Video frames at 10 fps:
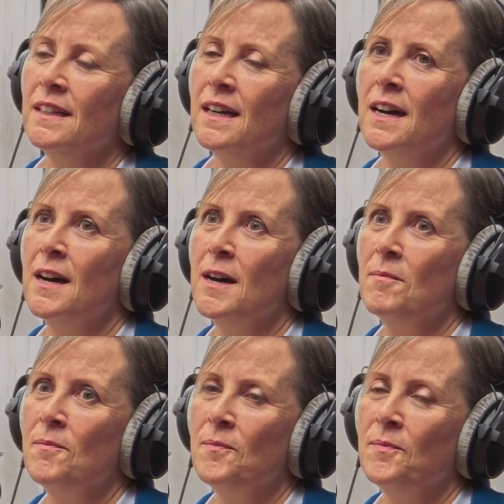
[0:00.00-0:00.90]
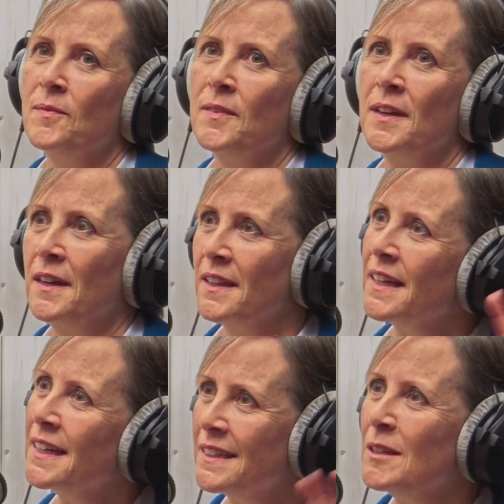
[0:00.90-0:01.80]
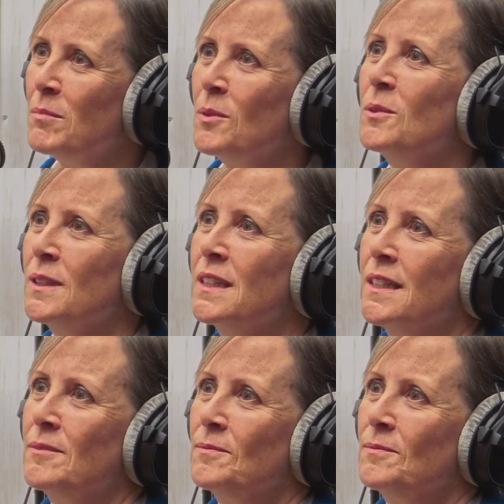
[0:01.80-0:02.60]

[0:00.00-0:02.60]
that I think is the important thing.